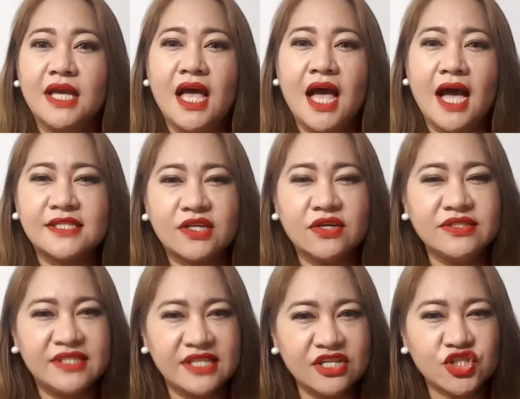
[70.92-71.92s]
as a
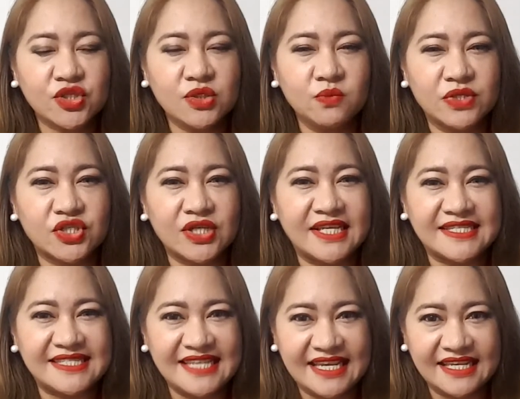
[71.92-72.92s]
condition which
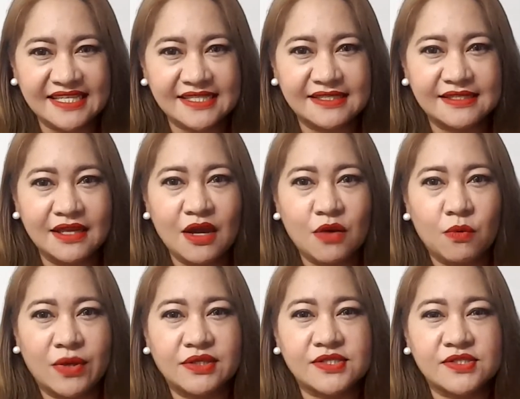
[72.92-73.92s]
exists
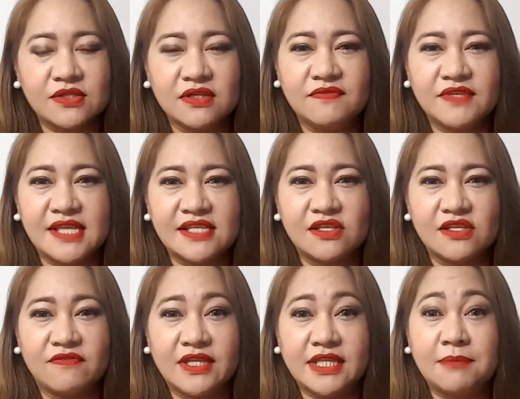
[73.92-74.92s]
where the services
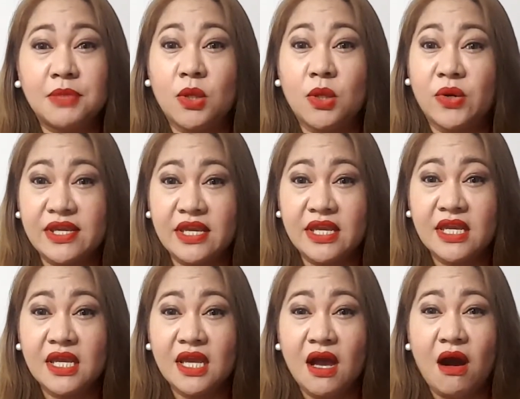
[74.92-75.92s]
of an employee
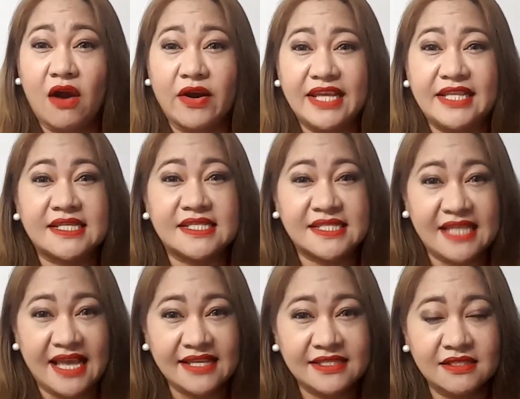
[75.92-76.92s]
are in
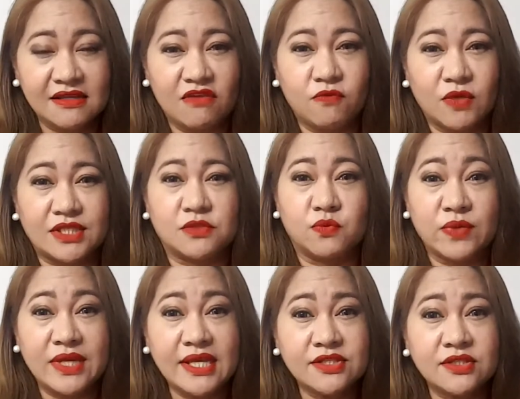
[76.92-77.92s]
excess of what is
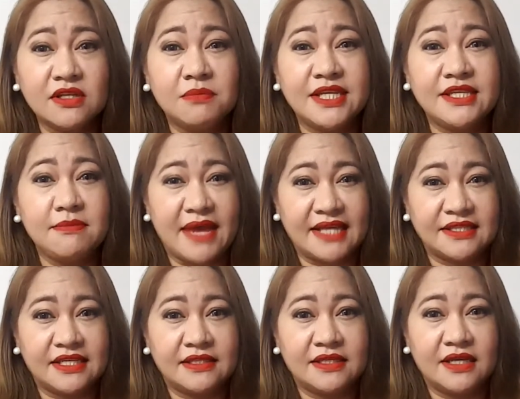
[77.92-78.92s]
reasonably
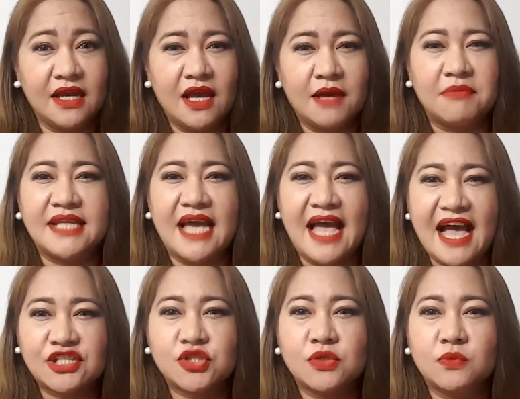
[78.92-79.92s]
demanded by the
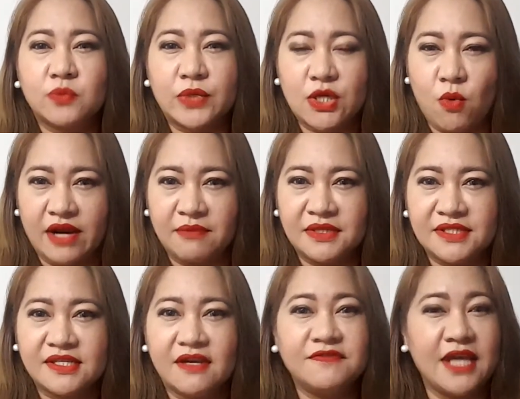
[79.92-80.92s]
actual
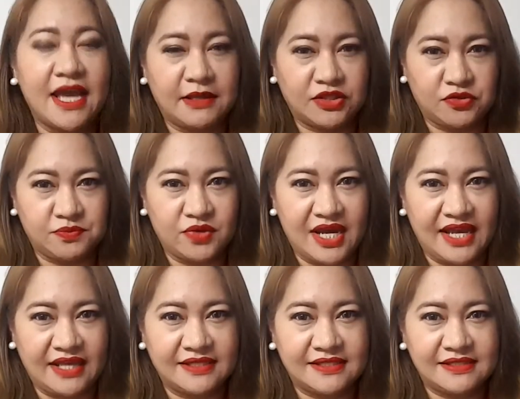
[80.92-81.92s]
requirements of the
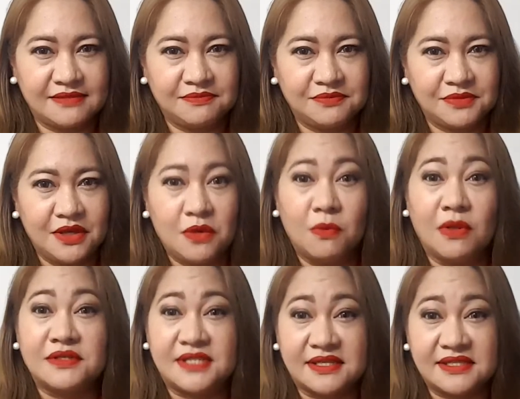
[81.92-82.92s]
enterprise.
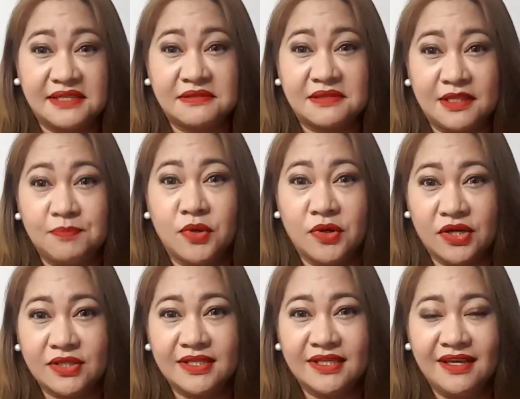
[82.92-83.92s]
Well, succinctly
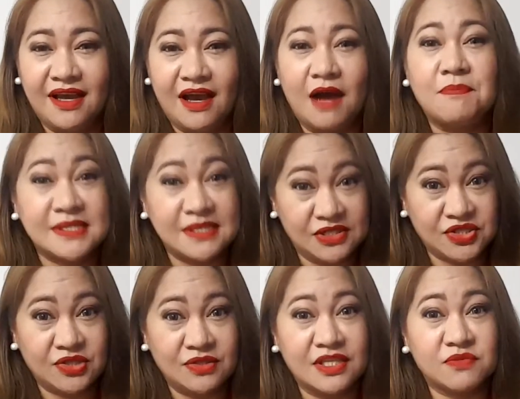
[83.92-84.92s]
put, a
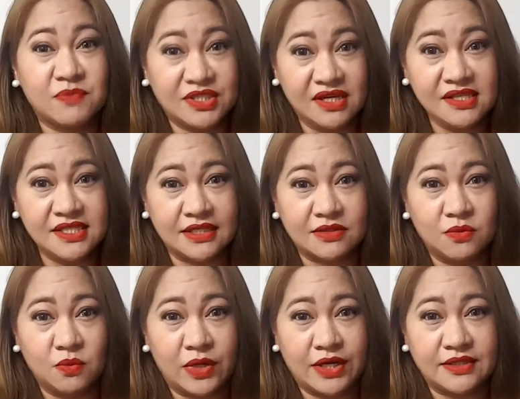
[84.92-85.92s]
position is redundant
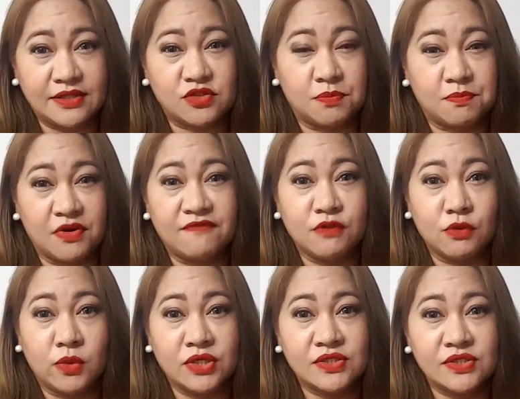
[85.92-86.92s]
where it is
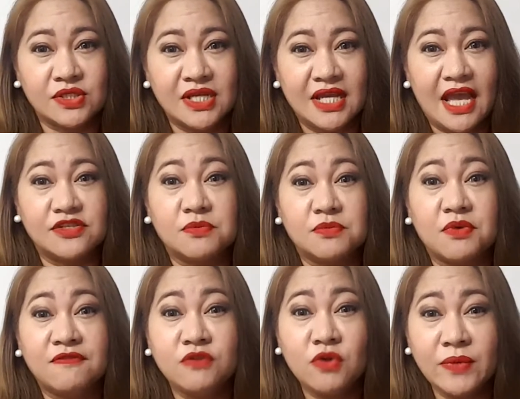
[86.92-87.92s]
superfluous, and
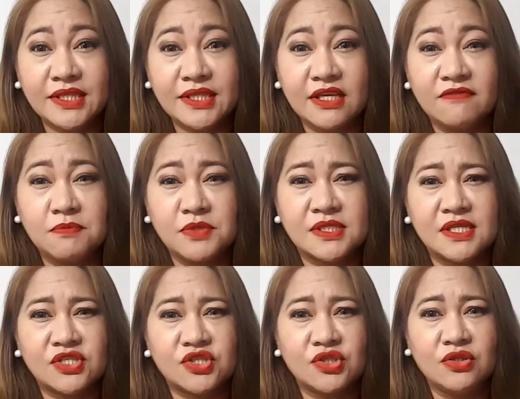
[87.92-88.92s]
superfluity of a
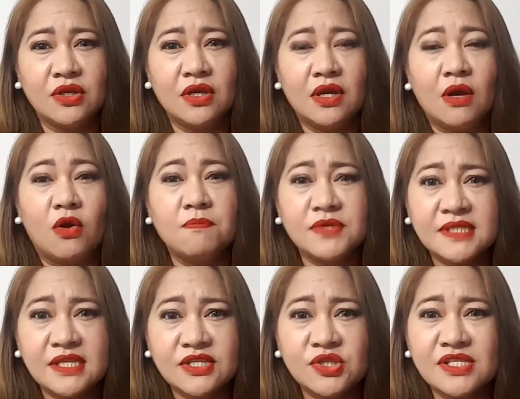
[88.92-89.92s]
position or
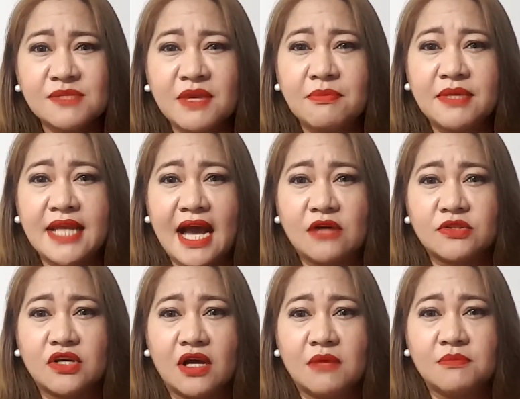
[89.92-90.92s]
positions may be the
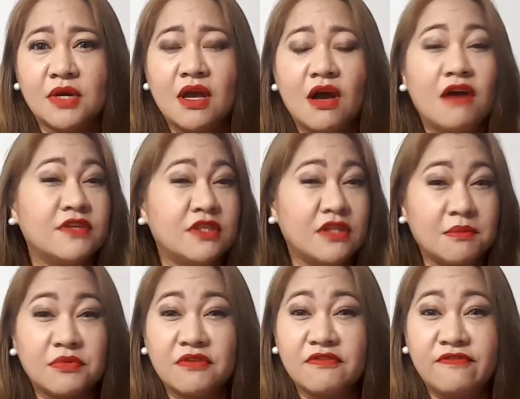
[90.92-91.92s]
outcome of a
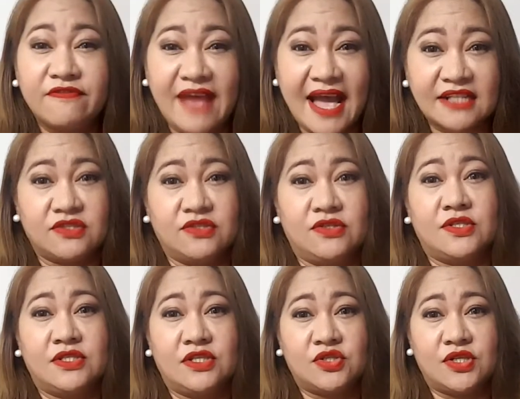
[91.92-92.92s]
number of factors
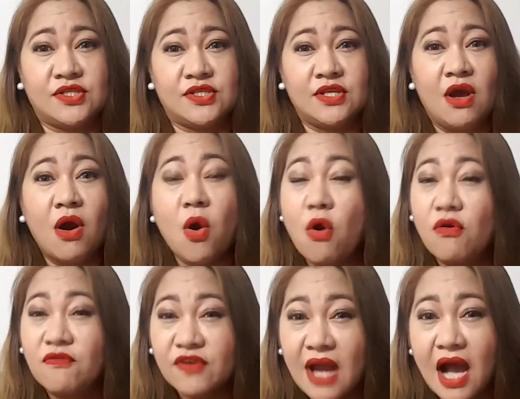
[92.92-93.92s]
such as
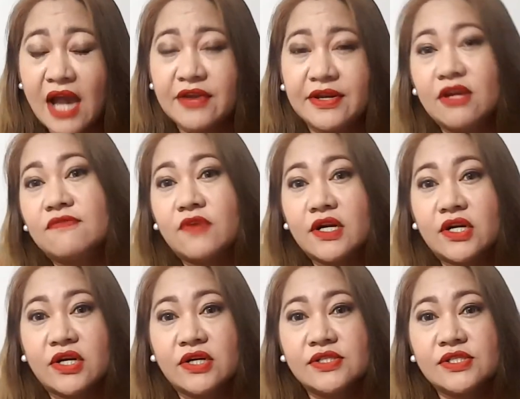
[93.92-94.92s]
overhiring of
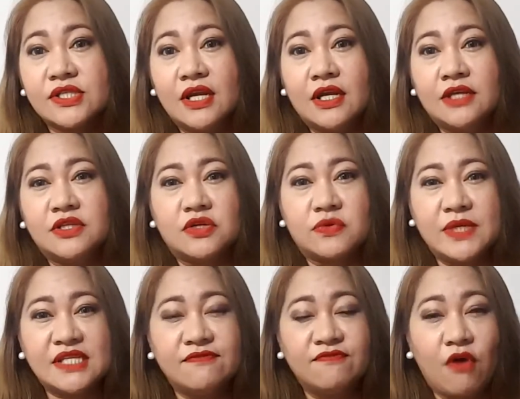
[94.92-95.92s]
workers,
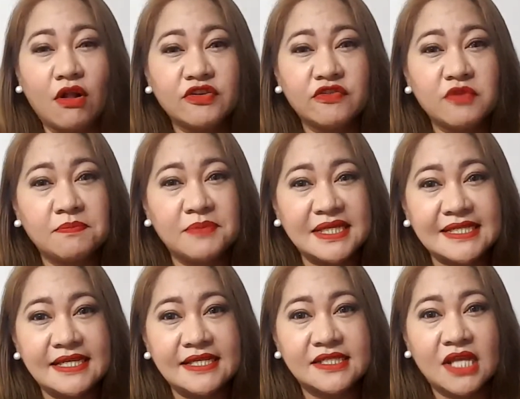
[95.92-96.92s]
decreased volume of
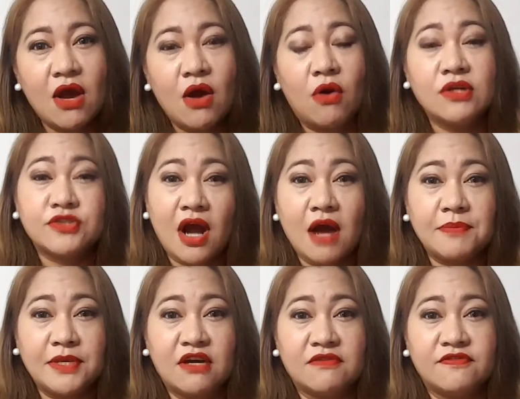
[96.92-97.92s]
business, or
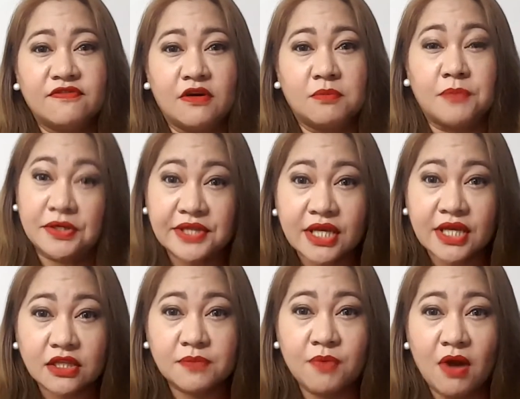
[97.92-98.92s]
dropping of a
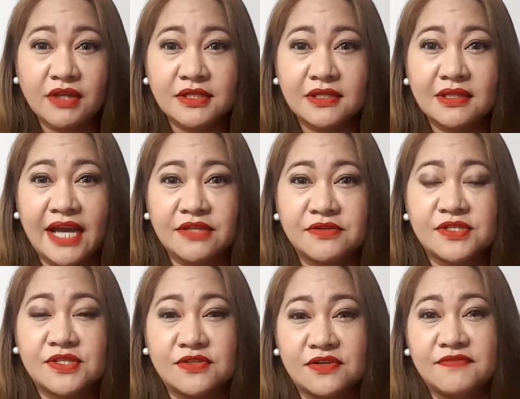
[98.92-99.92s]
particular product line or
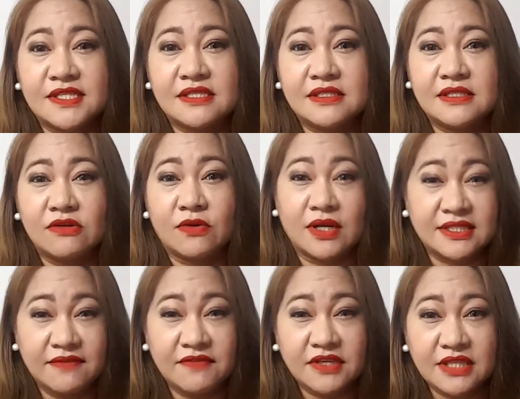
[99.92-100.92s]
service or
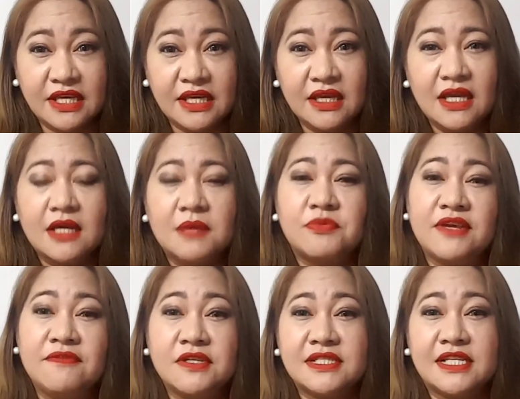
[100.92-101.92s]
activity
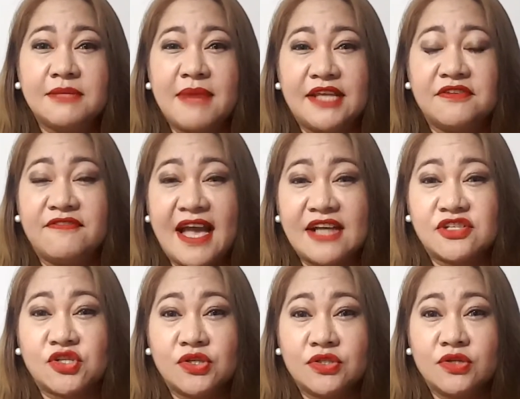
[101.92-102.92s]
previously
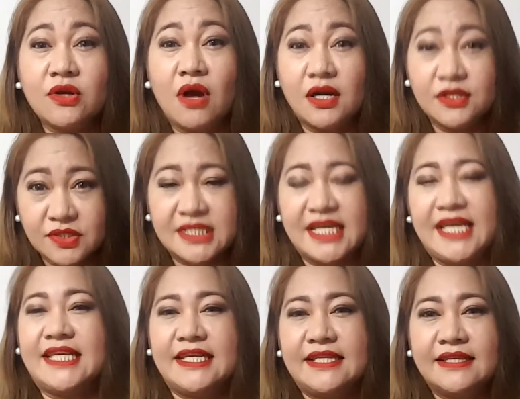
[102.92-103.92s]
manufactured or
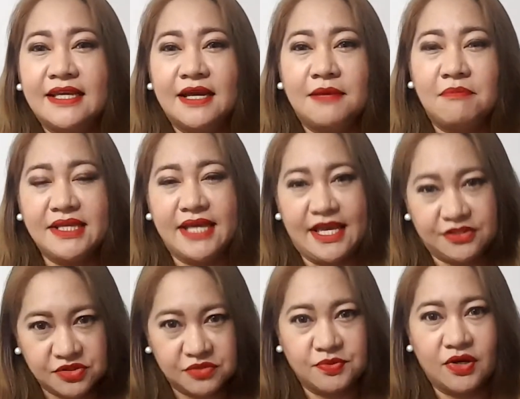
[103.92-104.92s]
undertaken by the
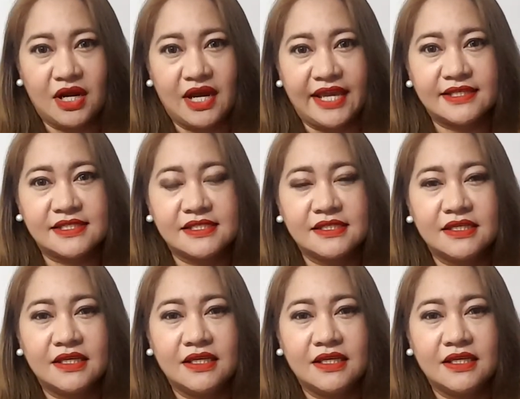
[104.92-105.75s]
enterprise.